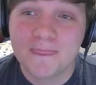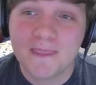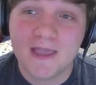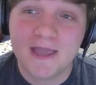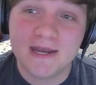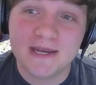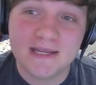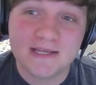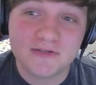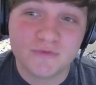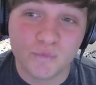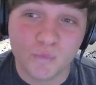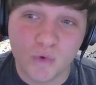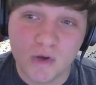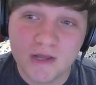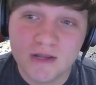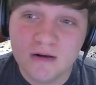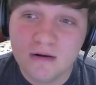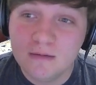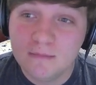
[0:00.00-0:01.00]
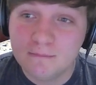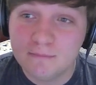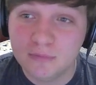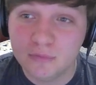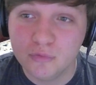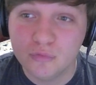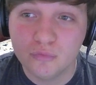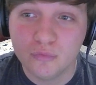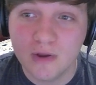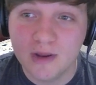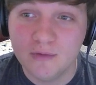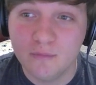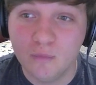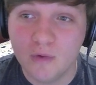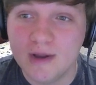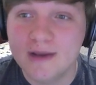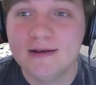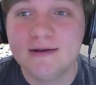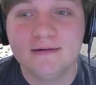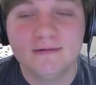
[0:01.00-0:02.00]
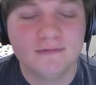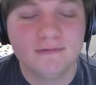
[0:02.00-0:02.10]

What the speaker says: And he is 1 blue, red, white,